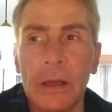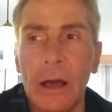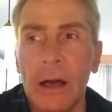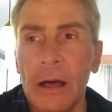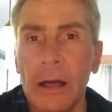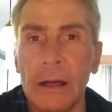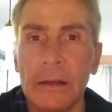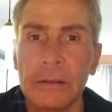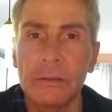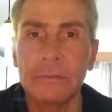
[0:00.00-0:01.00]

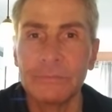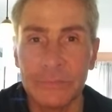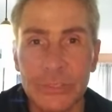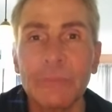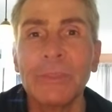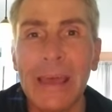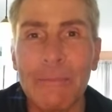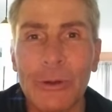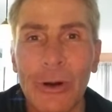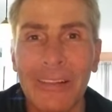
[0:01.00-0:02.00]
some
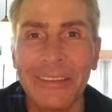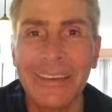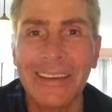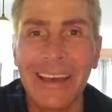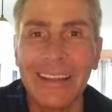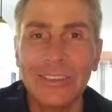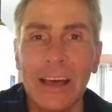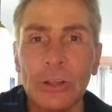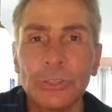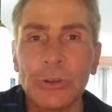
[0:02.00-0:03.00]
name calling again.
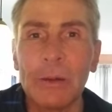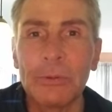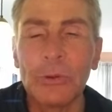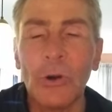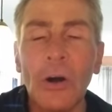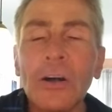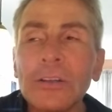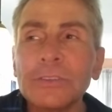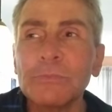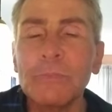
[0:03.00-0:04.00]
Donald Trump
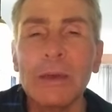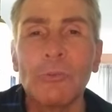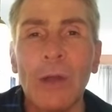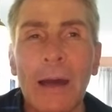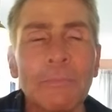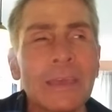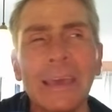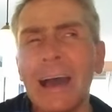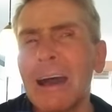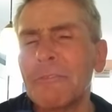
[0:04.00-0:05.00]
called Mitt
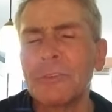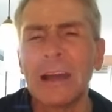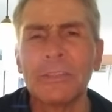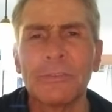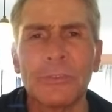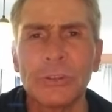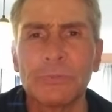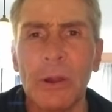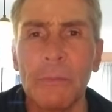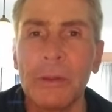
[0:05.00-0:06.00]
Romney, I forgot the
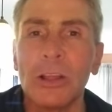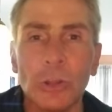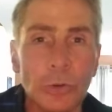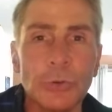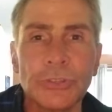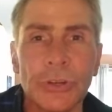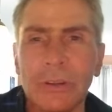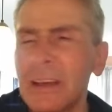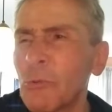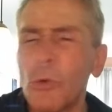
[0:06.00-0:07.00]
first part, but a loser,
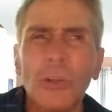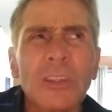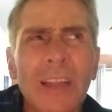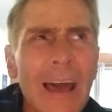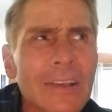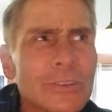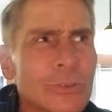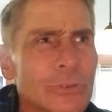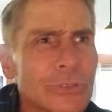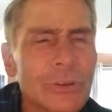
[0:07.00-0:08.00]
a world-class
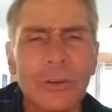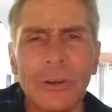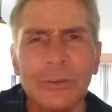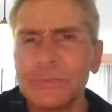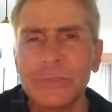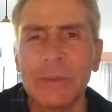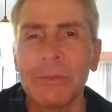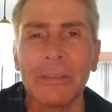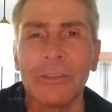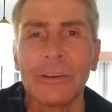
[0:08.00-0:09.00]
loser or
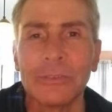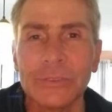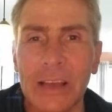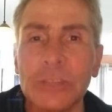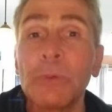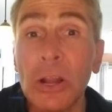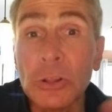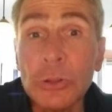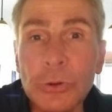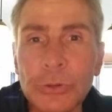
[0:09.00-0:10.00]
something along those lines, but a
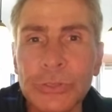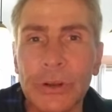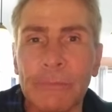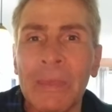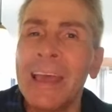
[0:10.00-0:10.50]
loser.